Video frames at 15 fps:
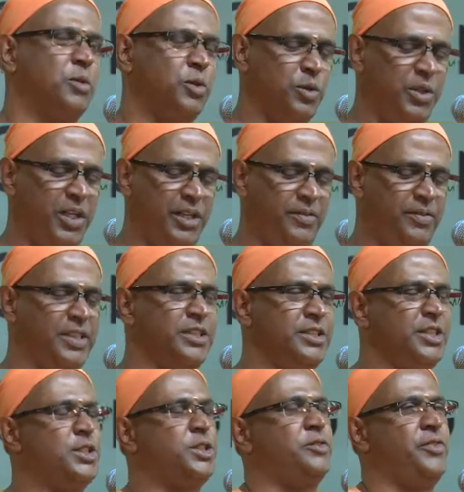Only when
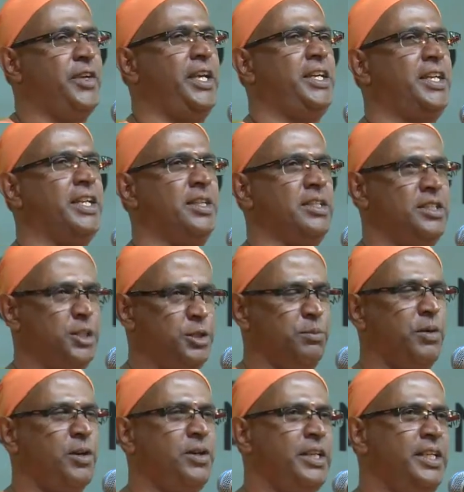this vehicle, this
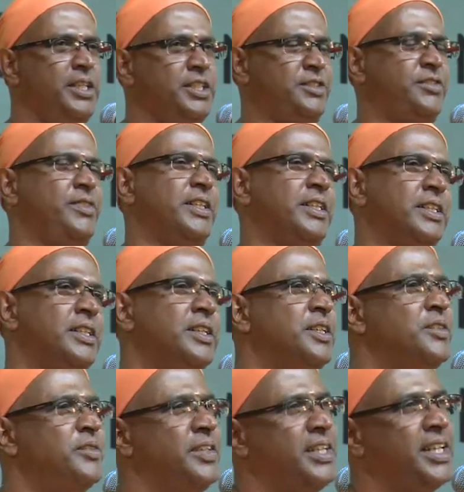body is fit,
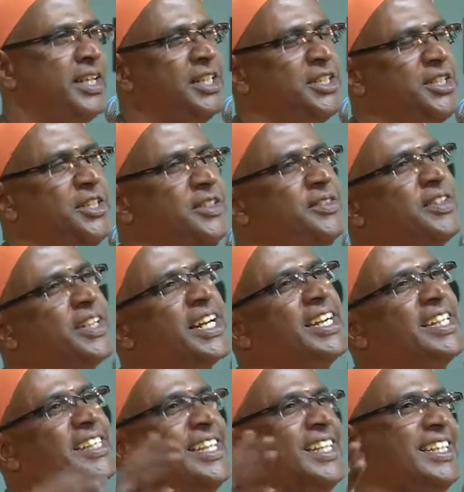we can achieve
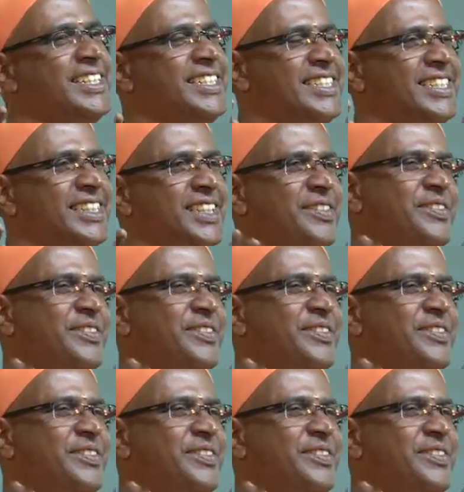great things.